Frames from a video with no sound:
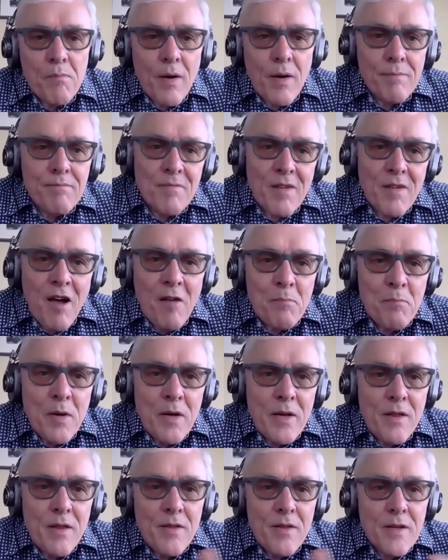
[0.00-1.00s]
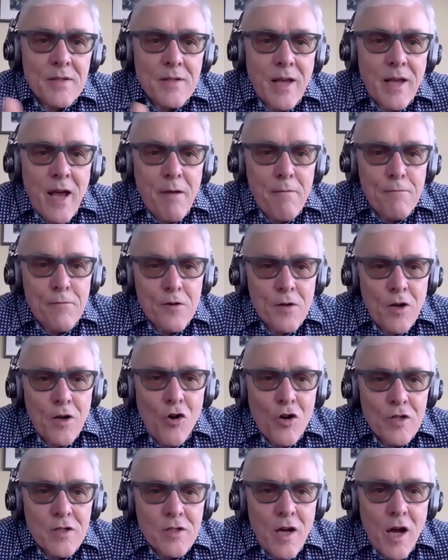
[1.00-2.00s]
I've been in this game for a
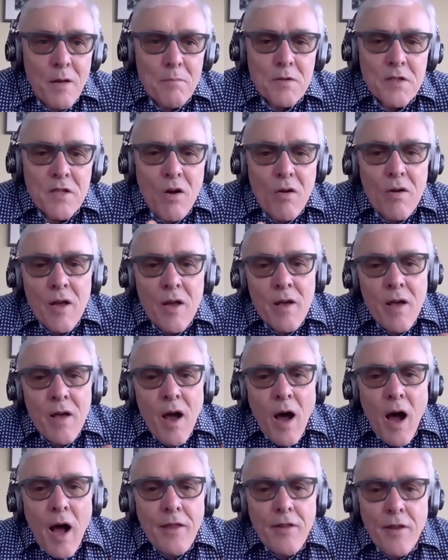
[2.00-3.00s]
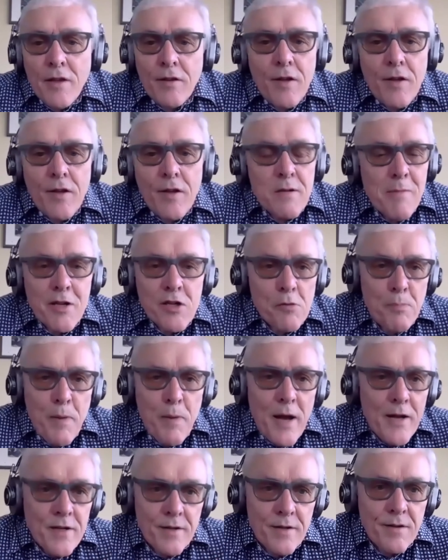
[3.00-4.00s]
long time. So I think things are much
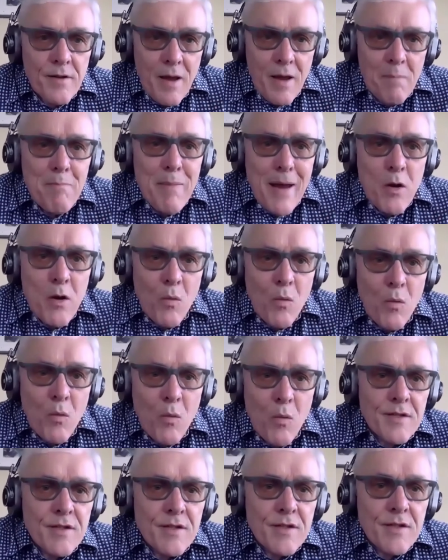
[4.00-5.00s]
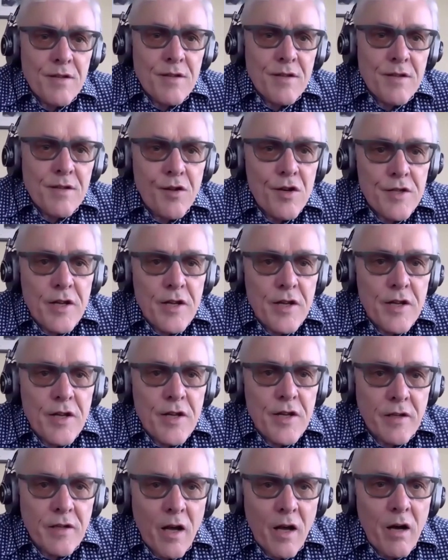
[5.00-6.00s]
better in many ways than 30 years
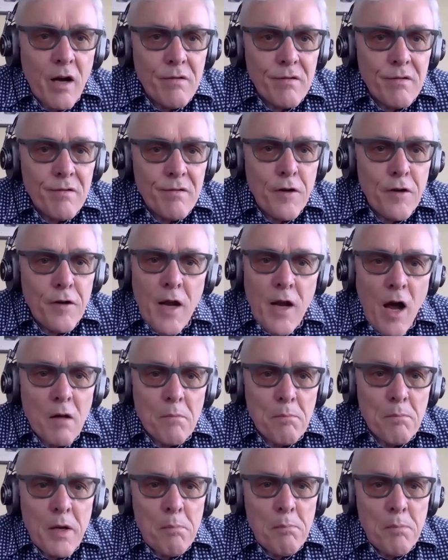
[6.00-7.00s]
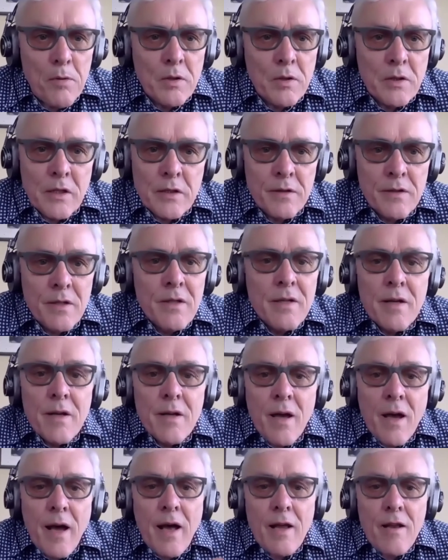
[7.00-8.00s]
ago for young people
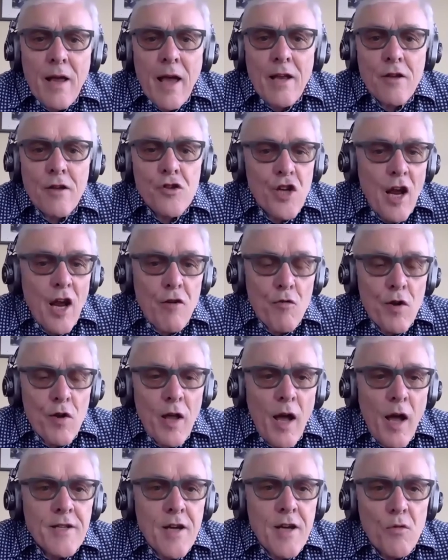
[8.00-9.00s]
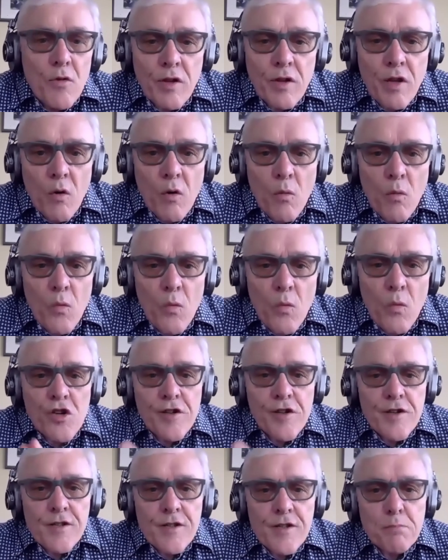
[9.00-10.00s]
and generally. I don't think we should
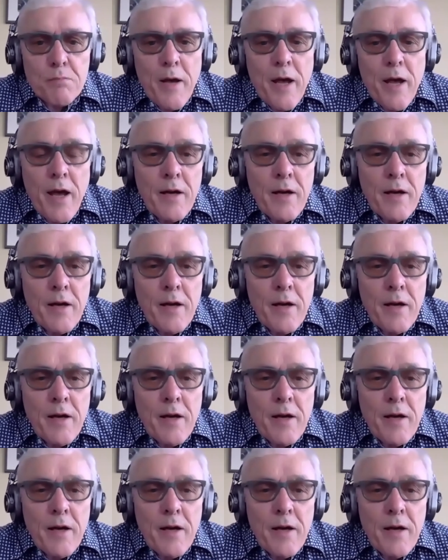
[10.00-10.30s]
despair.